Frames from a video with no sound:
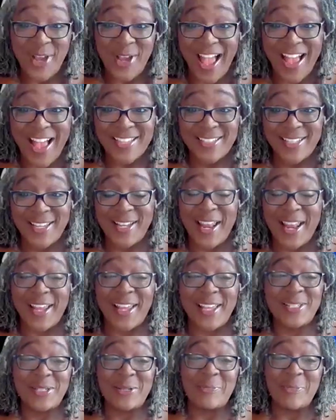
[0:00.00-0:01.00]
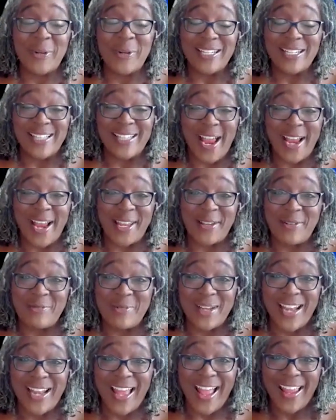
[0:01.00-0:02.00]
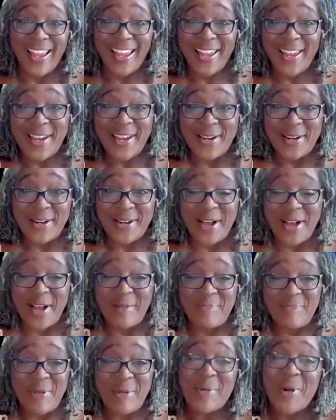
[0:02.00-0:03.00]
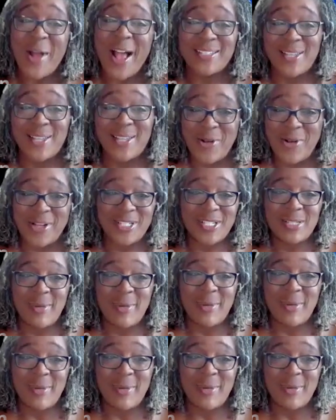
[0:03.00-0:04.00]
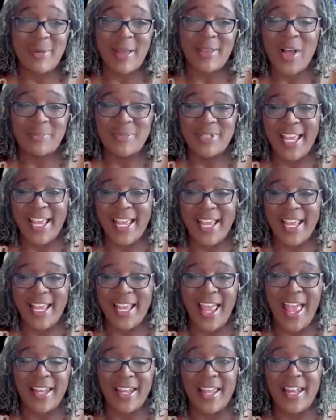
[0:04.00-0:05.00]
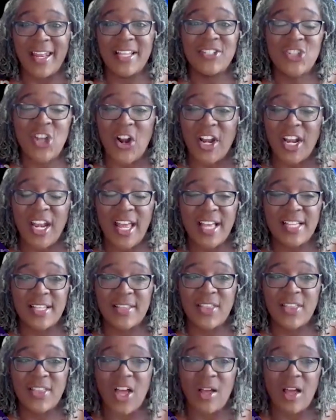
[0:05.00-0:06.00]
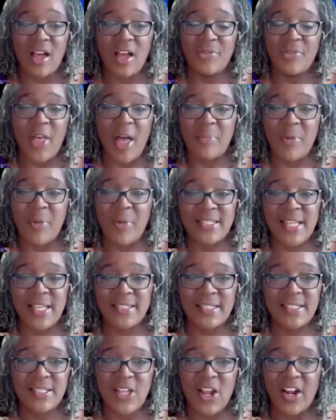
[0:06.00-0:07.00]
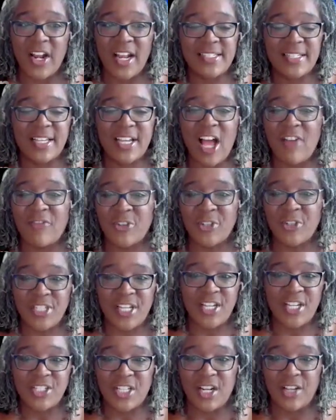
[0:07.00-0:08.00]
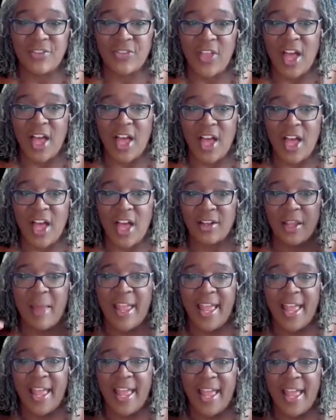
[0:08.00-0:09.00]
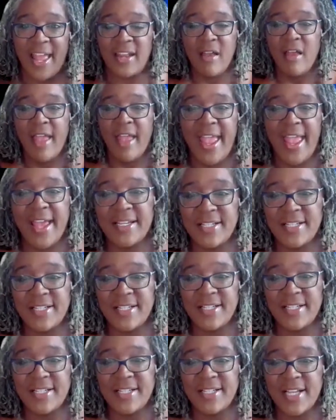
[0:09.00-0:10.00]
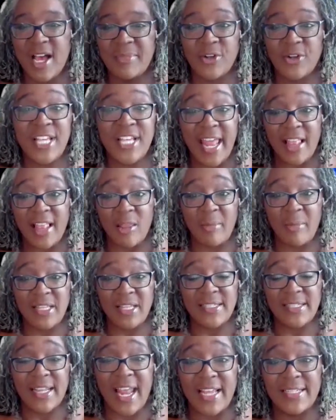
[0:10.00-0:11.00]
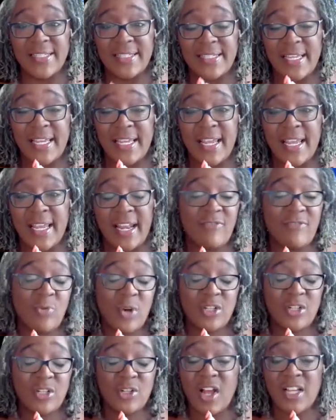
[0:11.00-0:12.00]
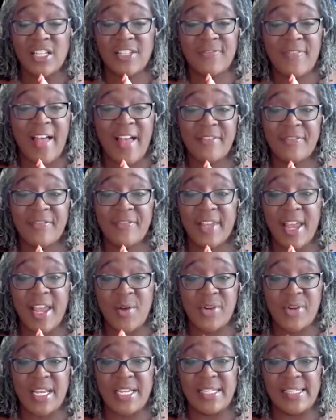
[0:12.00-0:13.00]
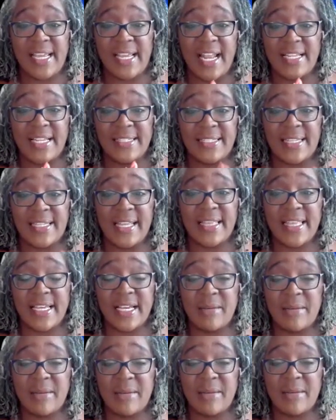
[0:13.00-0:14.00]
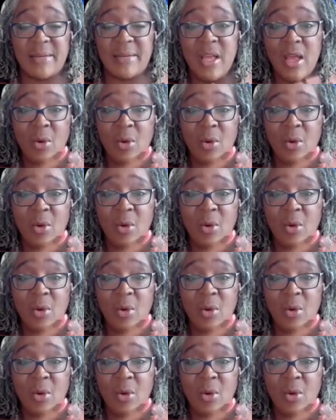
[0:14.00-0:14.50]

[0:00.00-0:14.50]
for asking. I get super excited when I hear people asking questions about the Quantum 10. And again, it started as a thought process. It started as a conversation, a thought in my head. And there are 10 elements that I see, and I've worked across 5 counties, and I see them